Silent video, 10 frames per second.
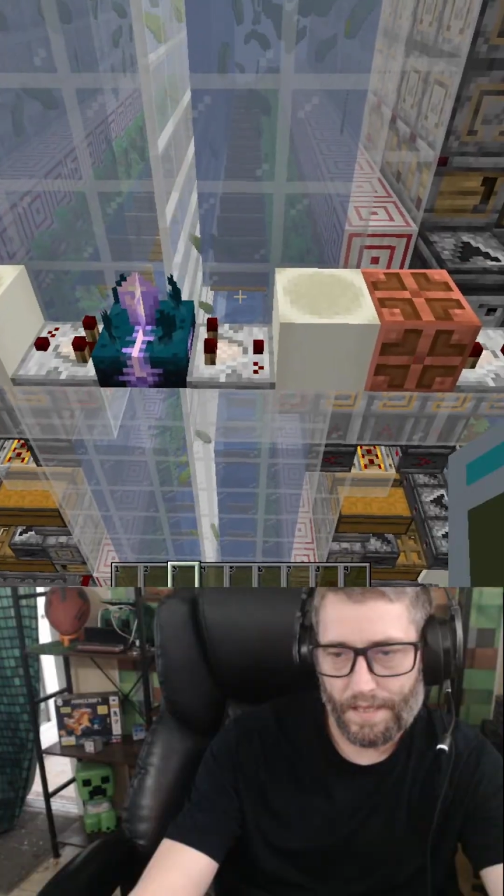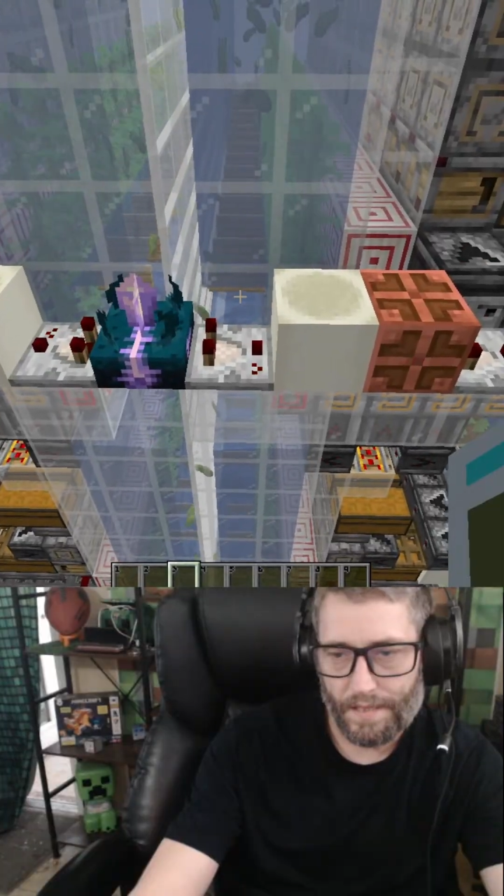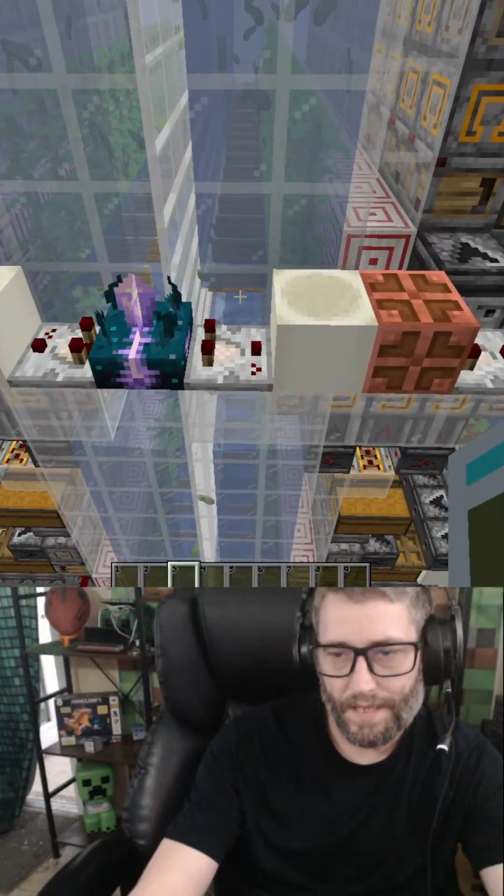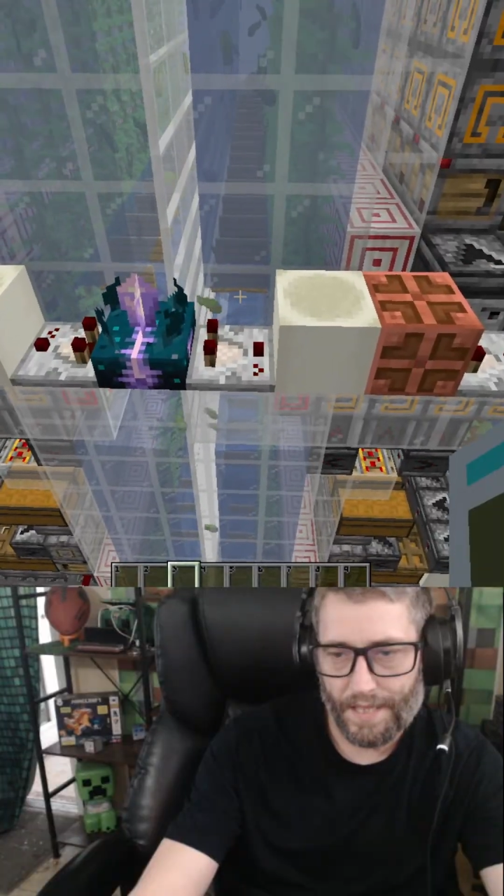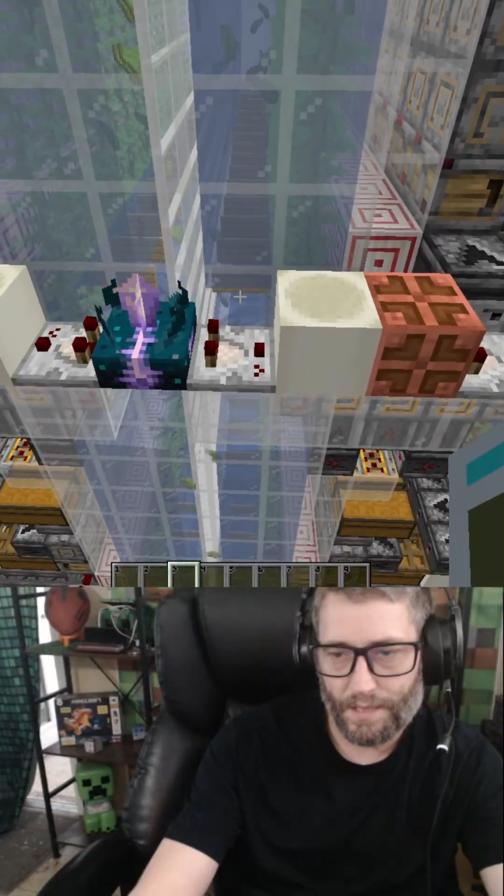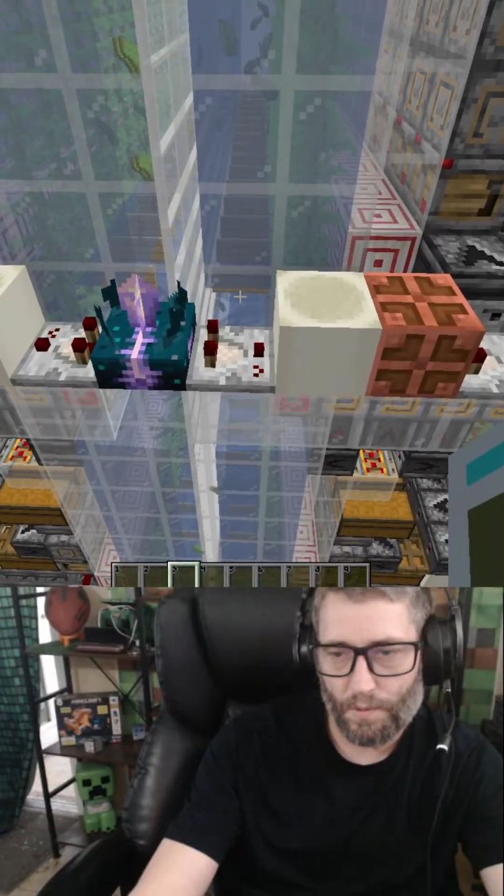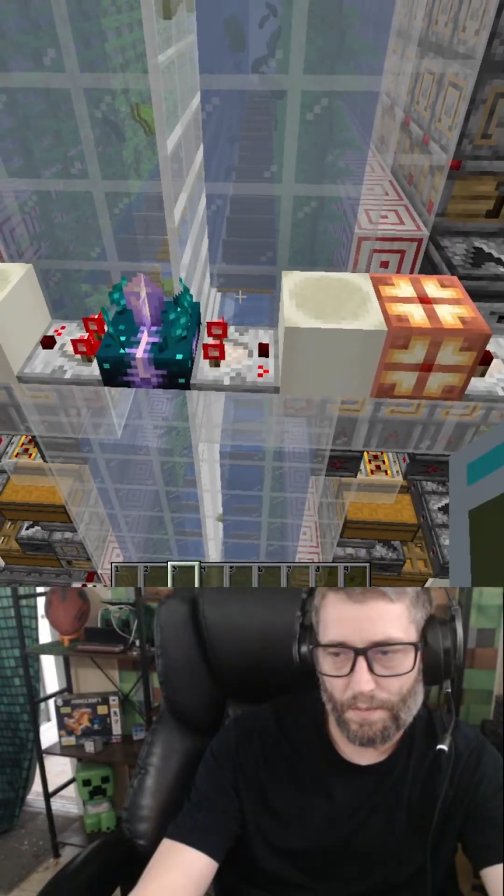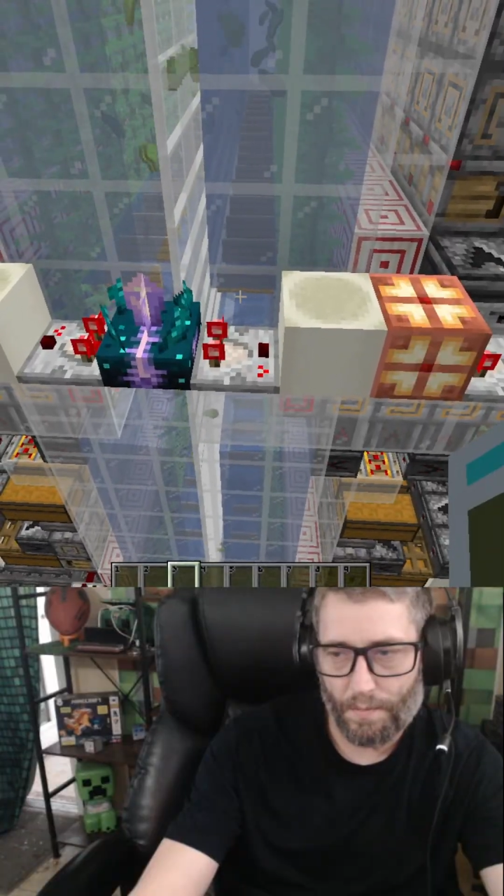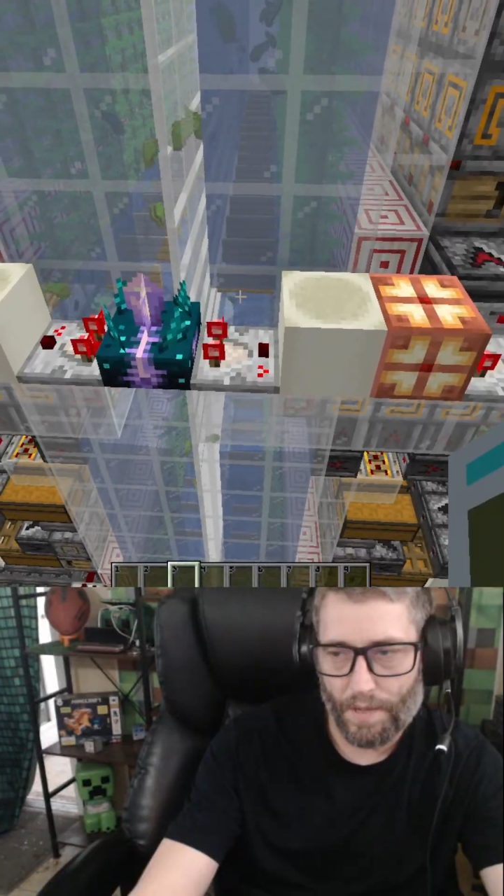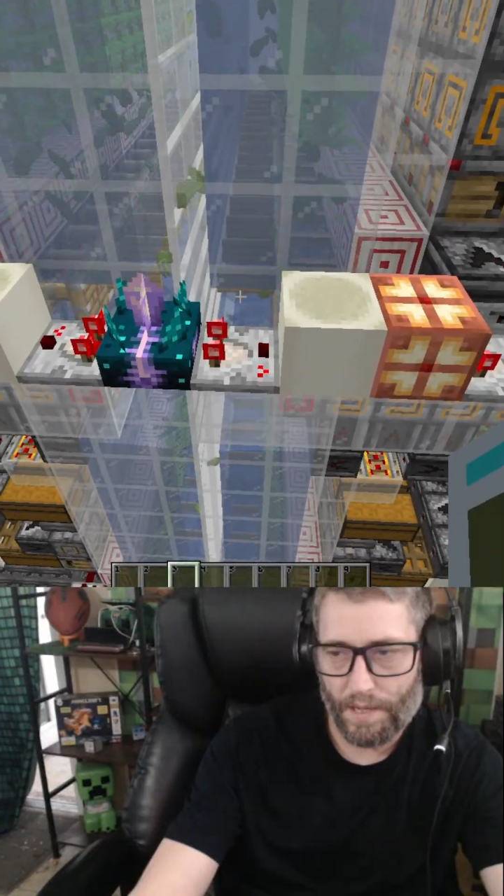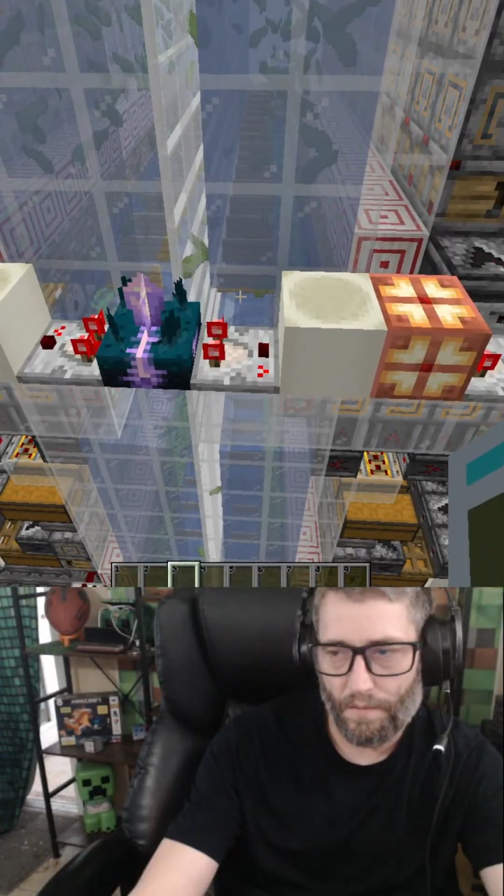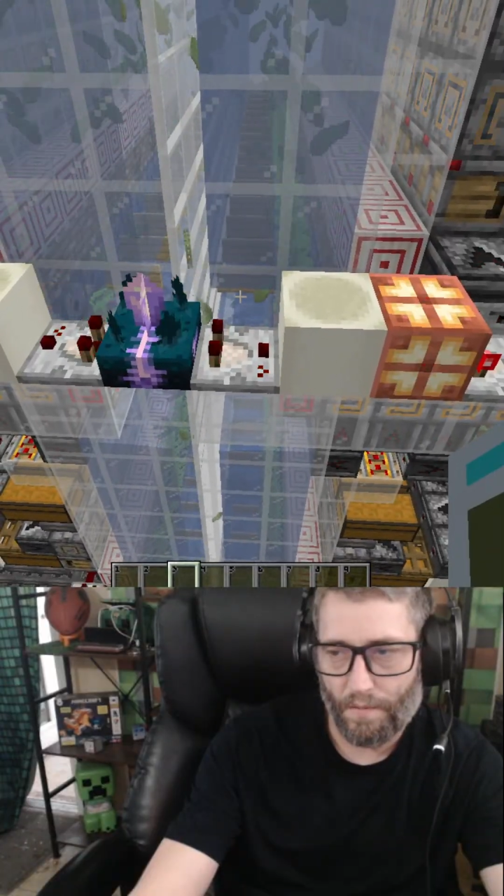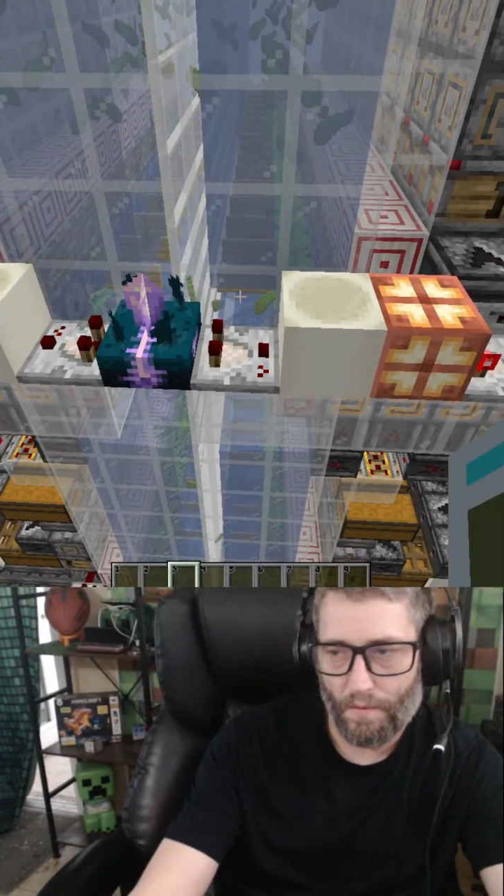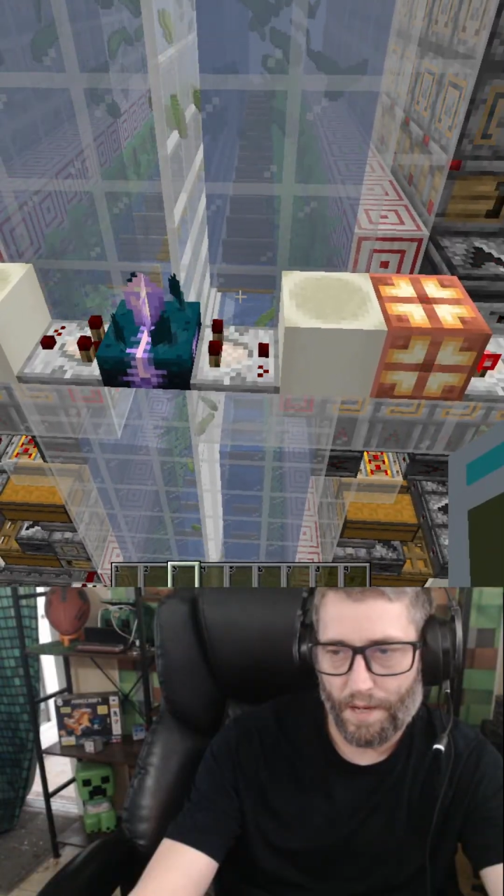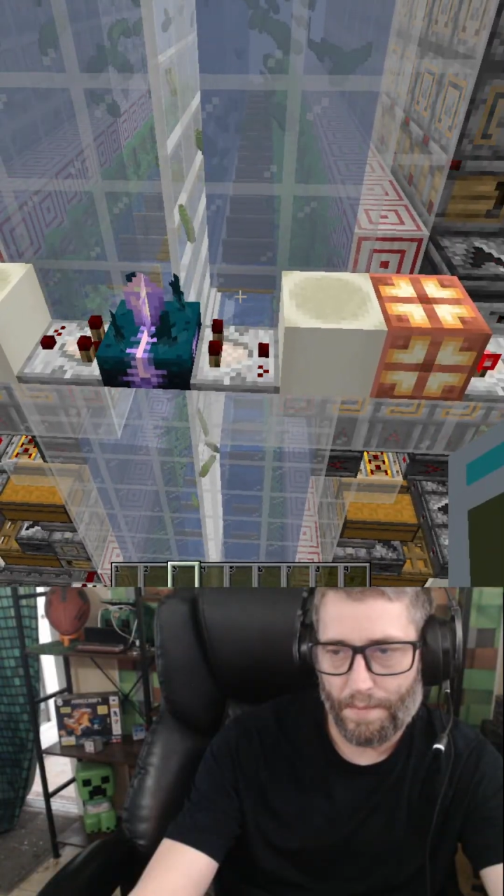That's what I'm probably going to
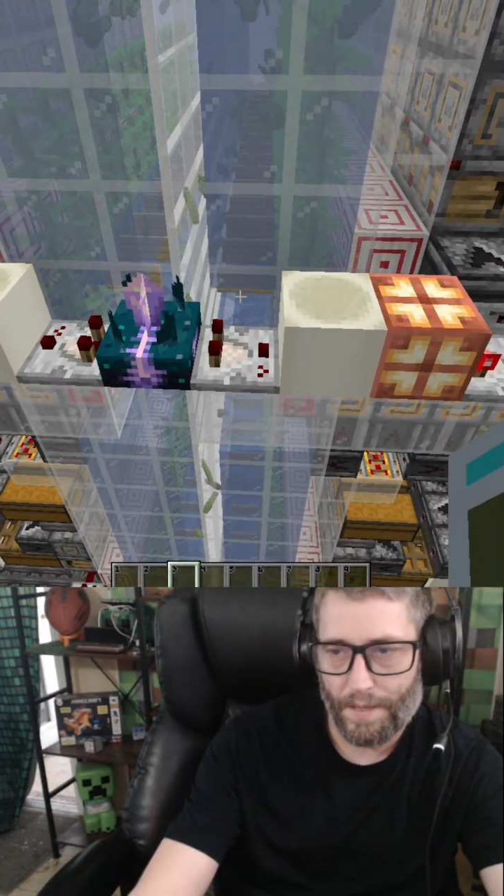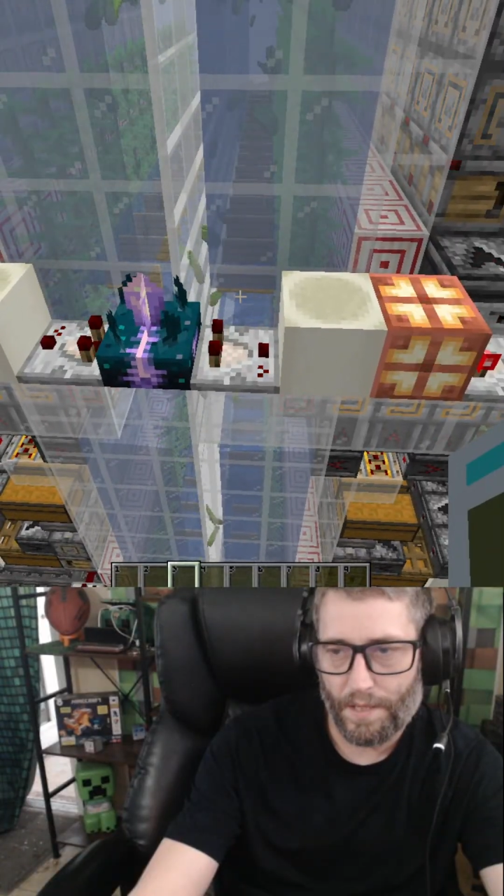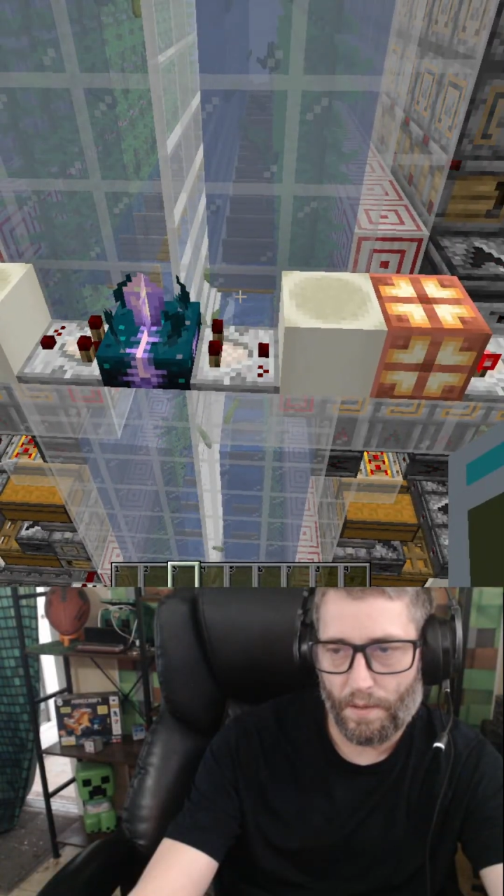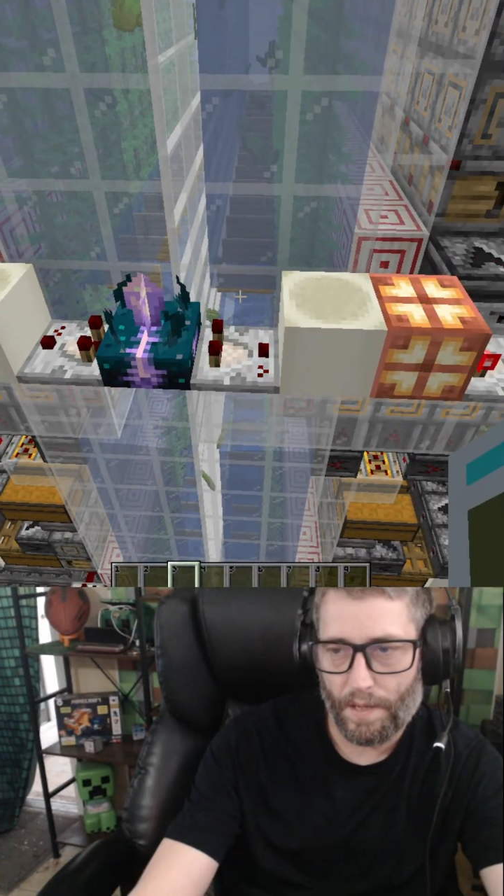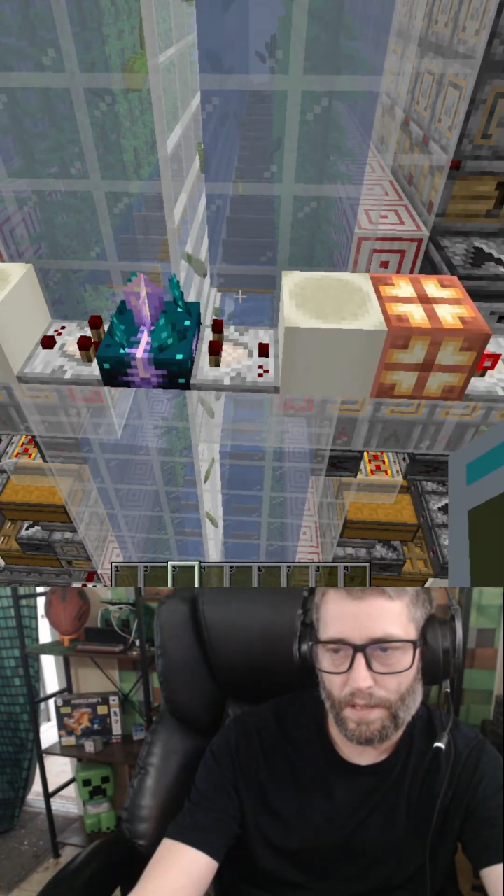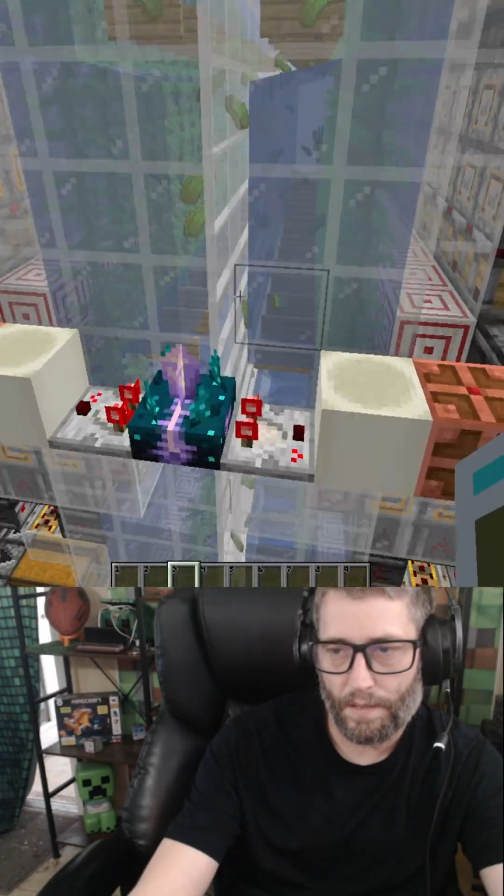recommend doing.